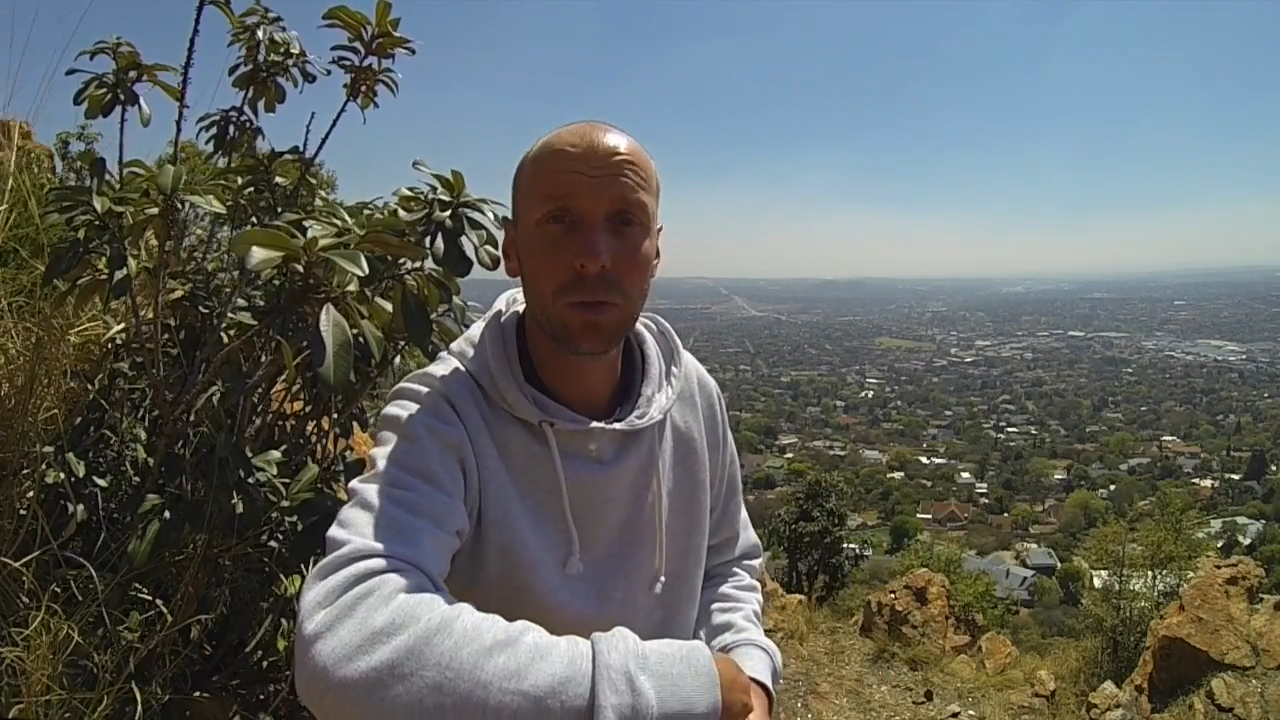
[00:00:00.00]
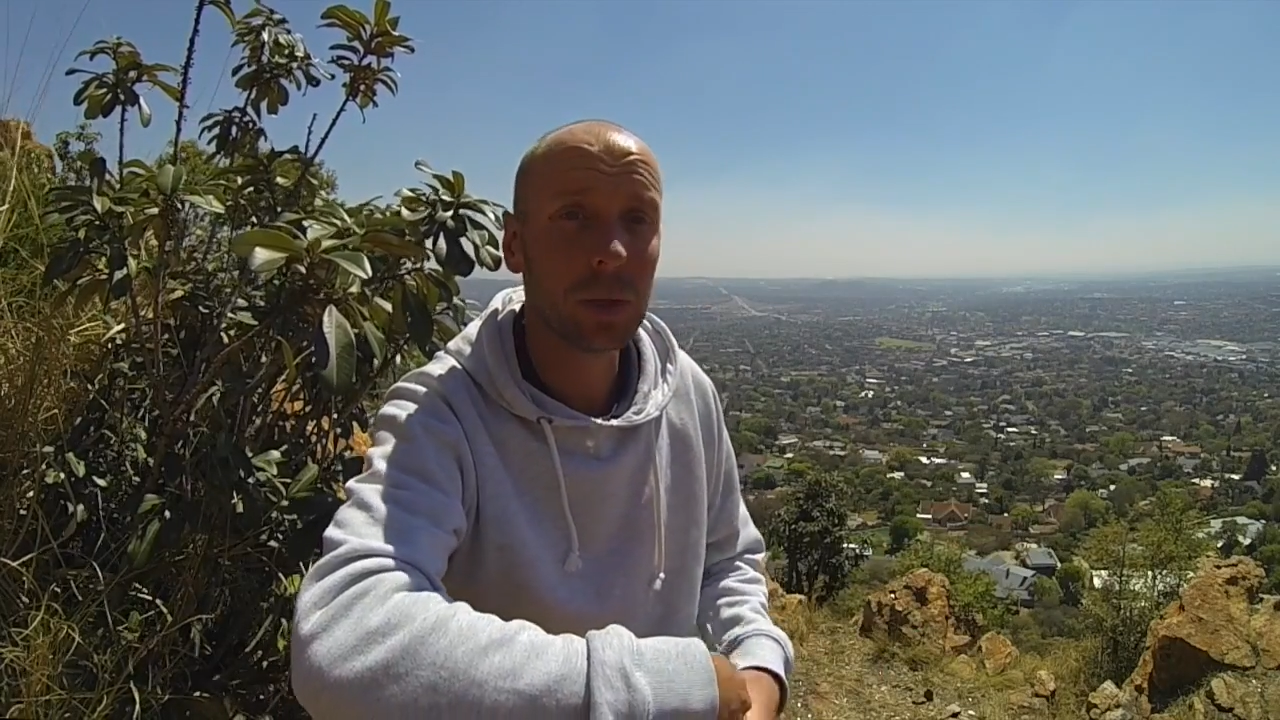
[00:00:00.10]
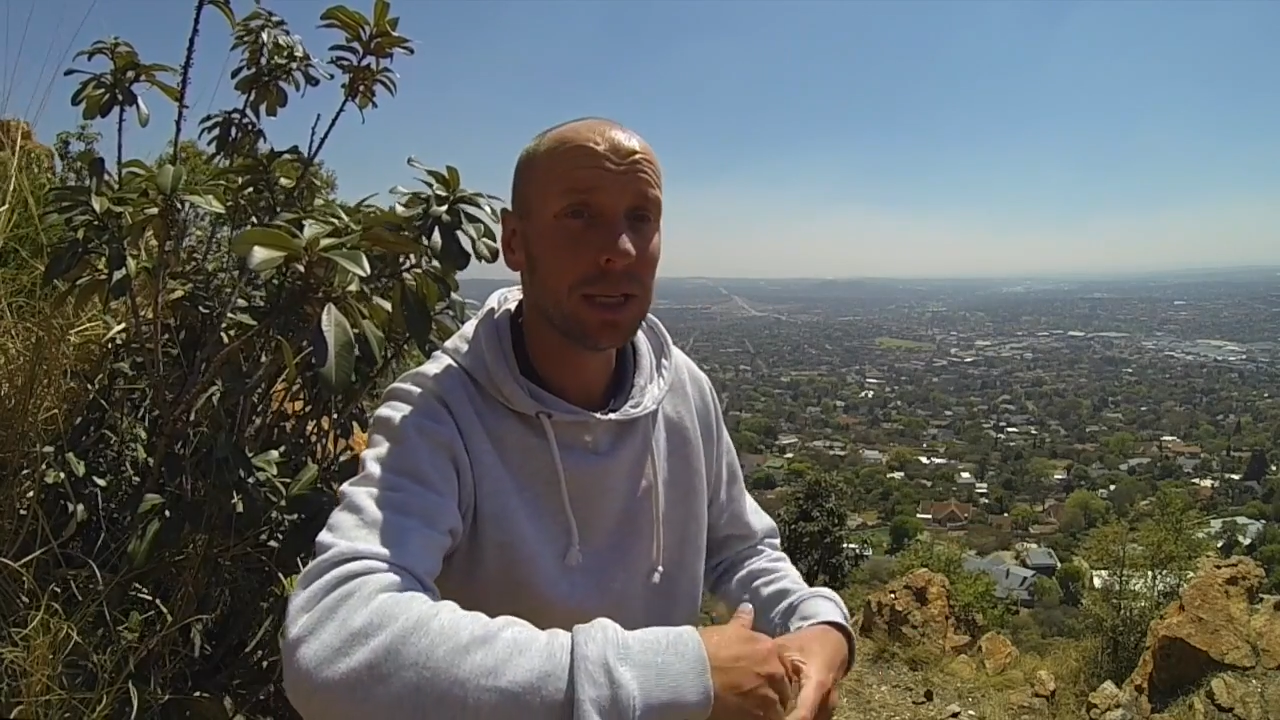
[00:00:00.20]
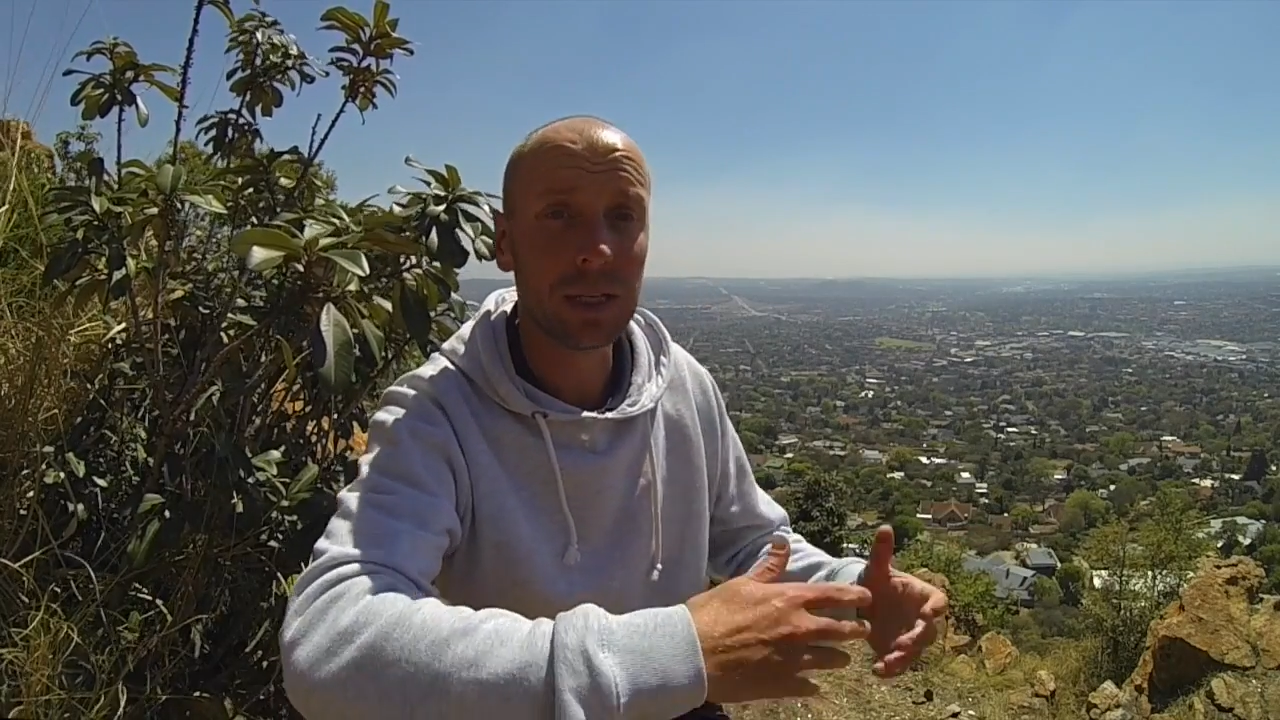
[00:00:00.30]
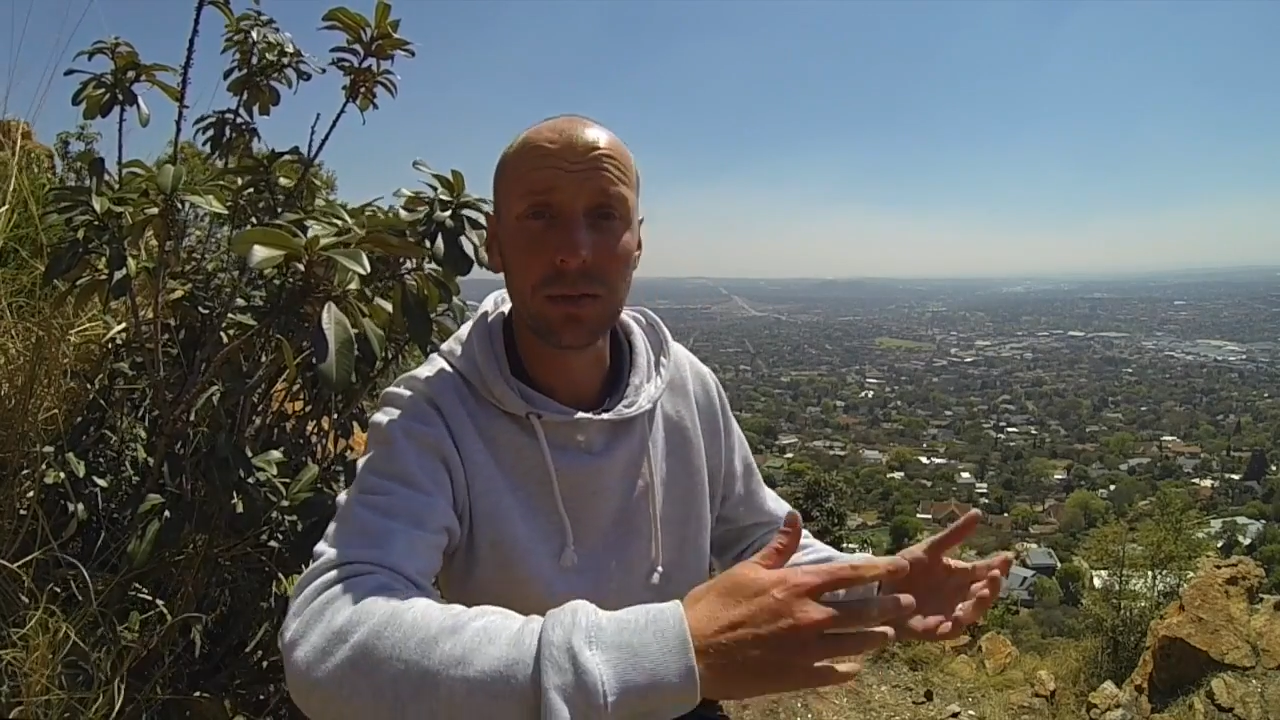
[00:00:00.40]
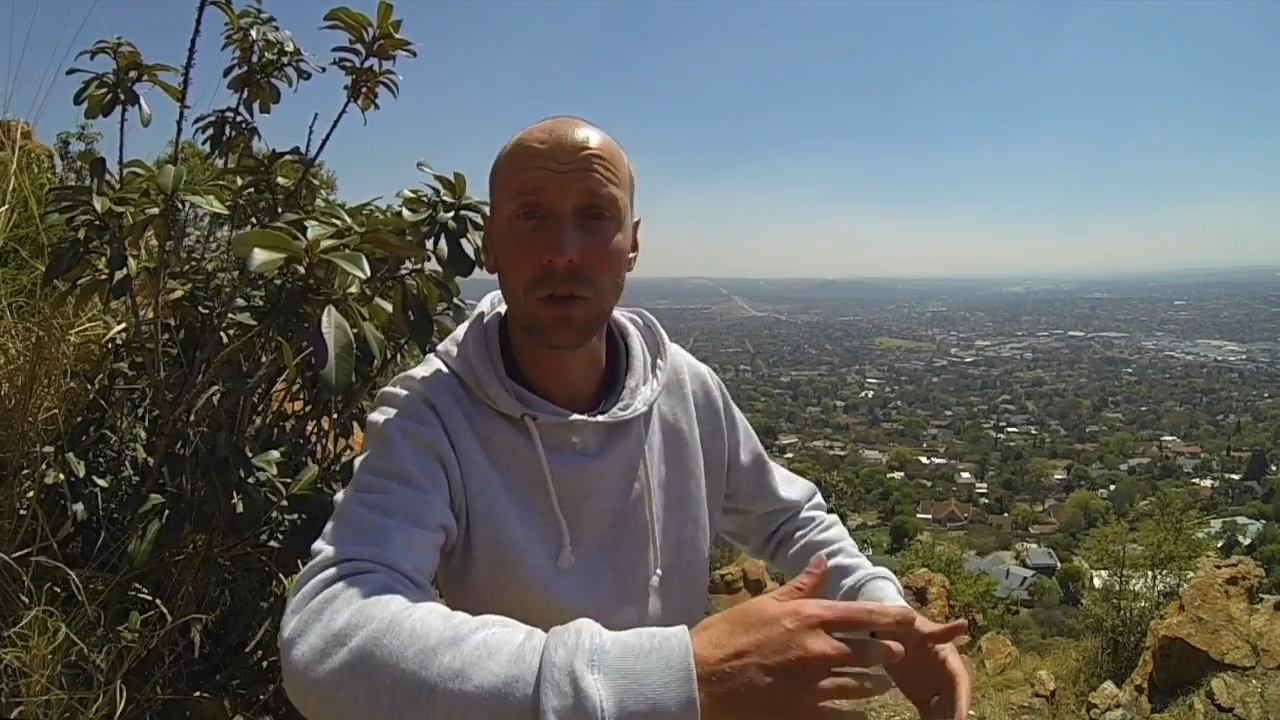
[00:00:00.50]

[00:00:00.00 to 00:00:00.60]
believe,